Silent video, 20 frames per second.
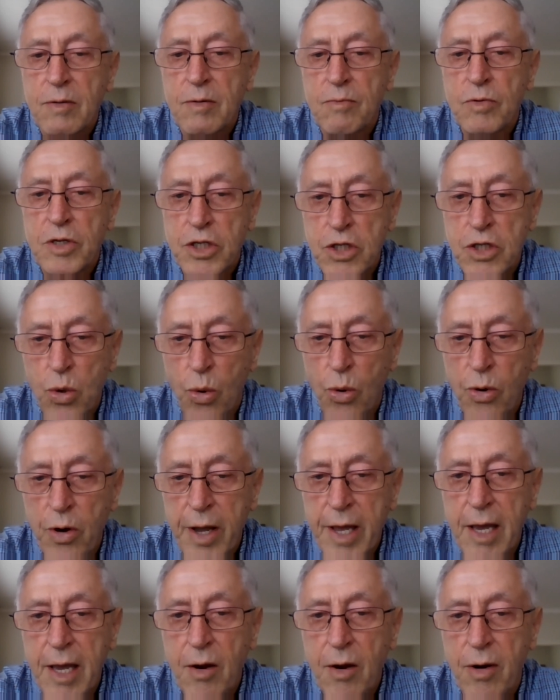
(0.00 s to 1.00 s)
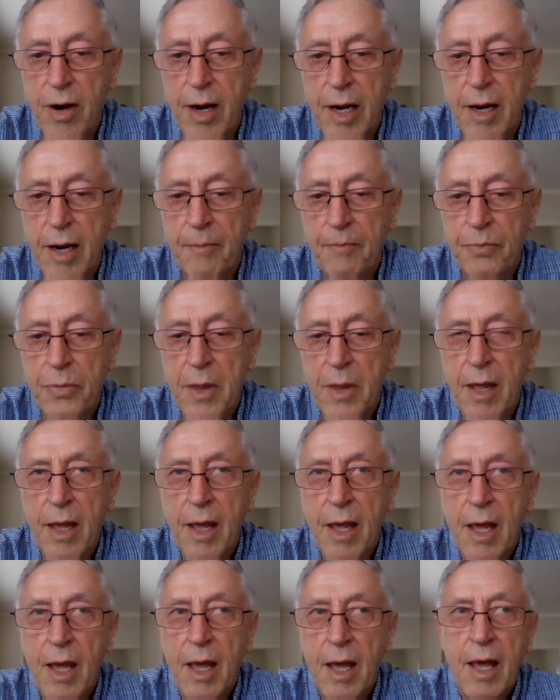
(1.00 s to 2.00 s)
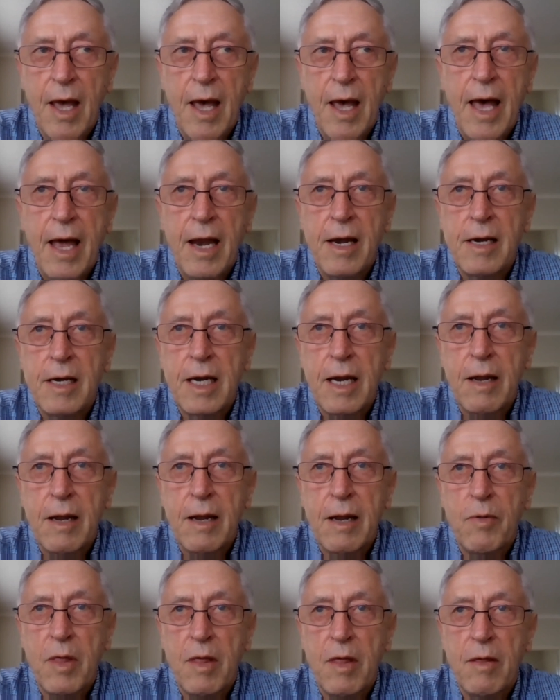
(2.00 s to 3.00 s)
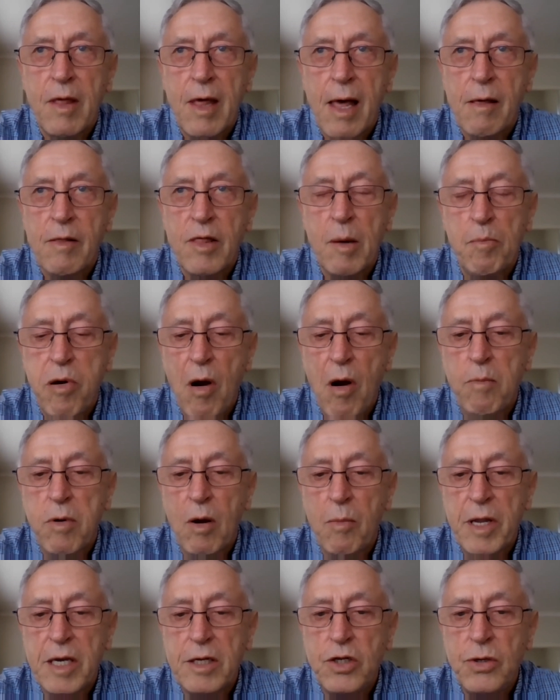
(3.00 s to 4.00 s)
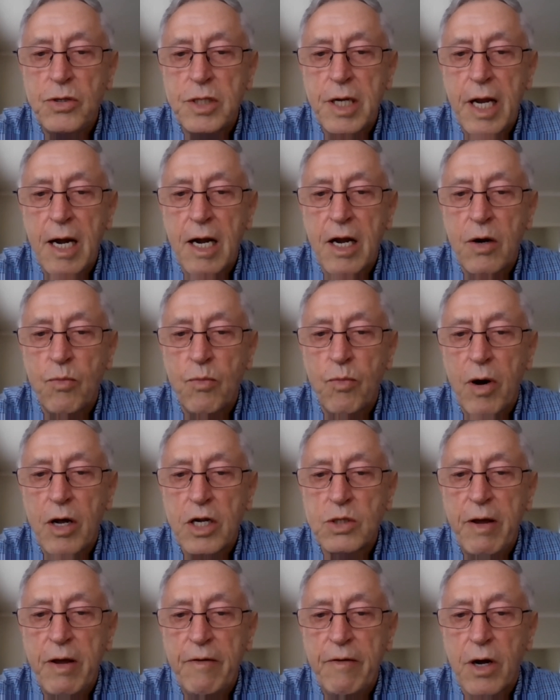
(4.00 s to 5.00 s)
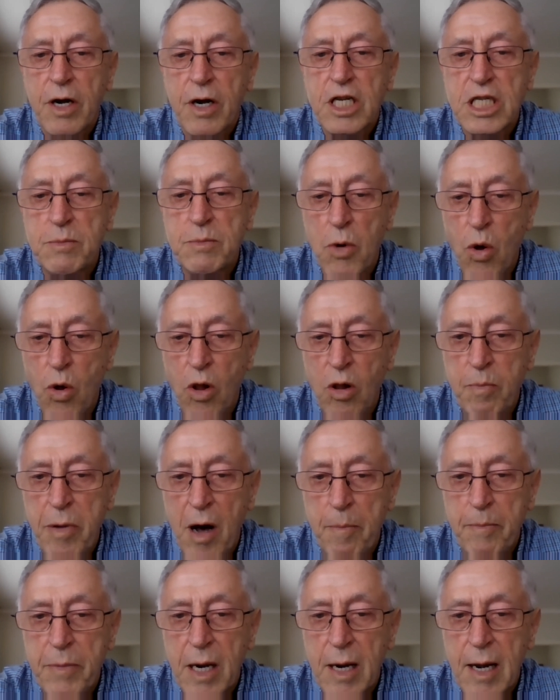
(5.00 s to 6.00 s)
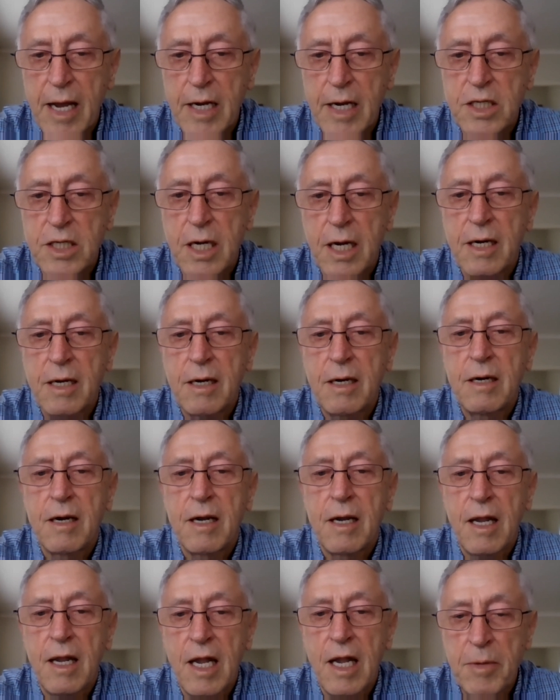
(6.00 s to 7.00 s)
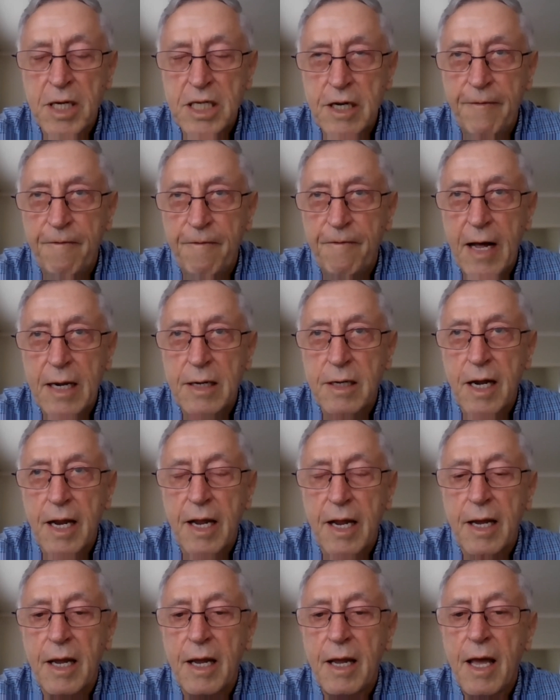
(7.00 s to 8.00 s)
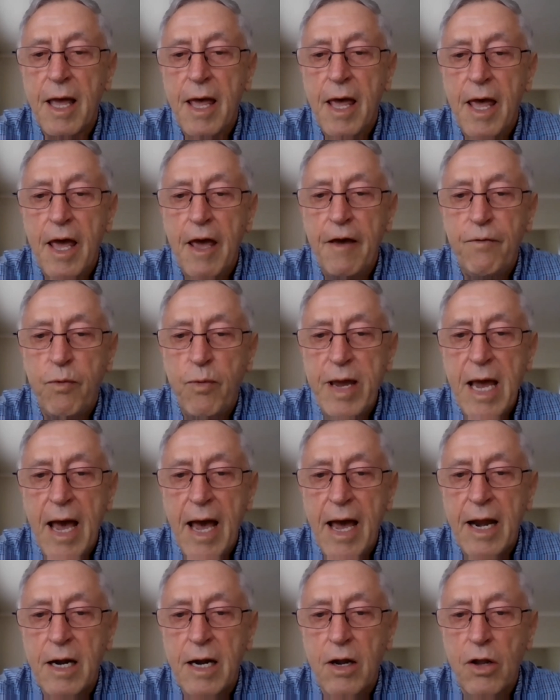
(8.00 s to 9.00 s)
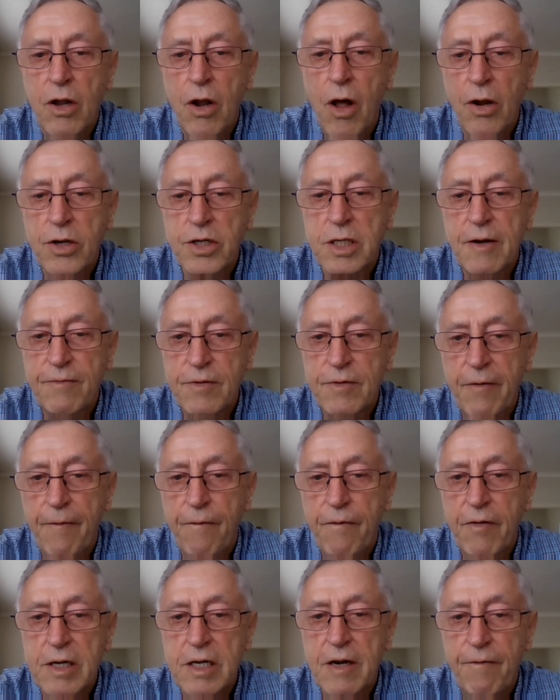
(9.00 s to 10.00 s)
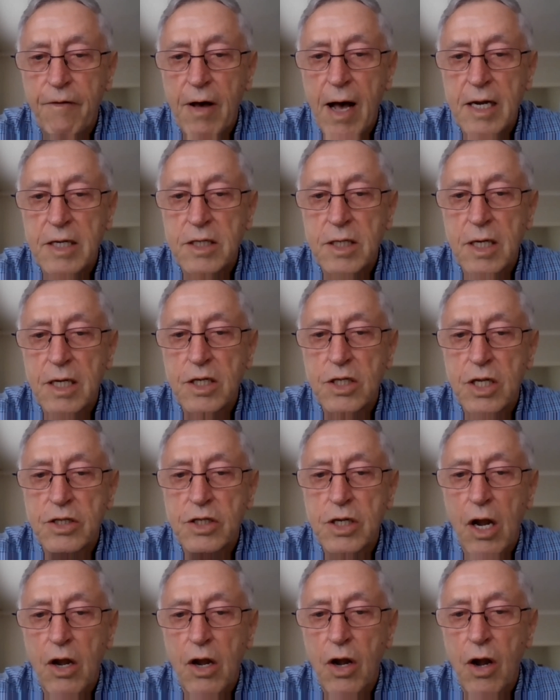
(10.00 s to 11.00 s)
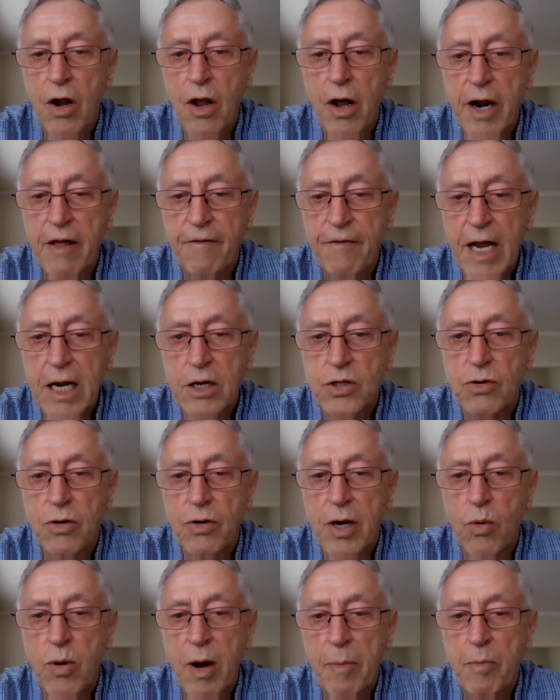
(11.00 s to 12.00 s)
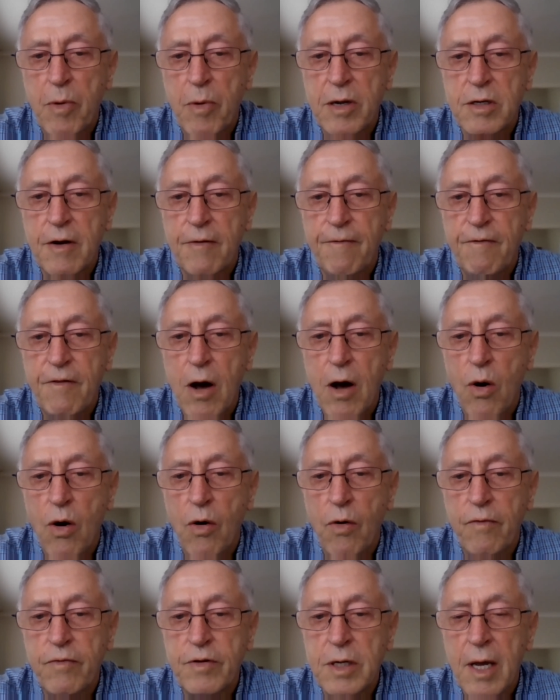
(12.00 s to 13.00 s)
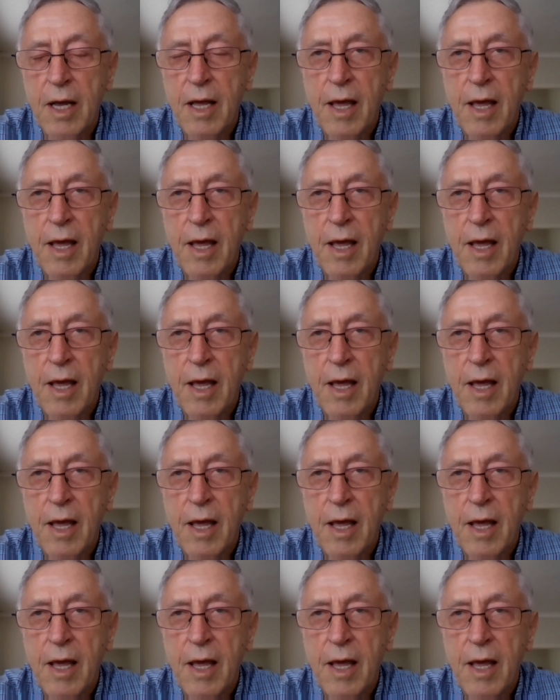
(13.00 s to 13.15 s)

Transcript: restore hearing. And the problem in New Zealand was we've got a small population, limited funding. If we had lots of different devices, there's a lot of extra equipment involved.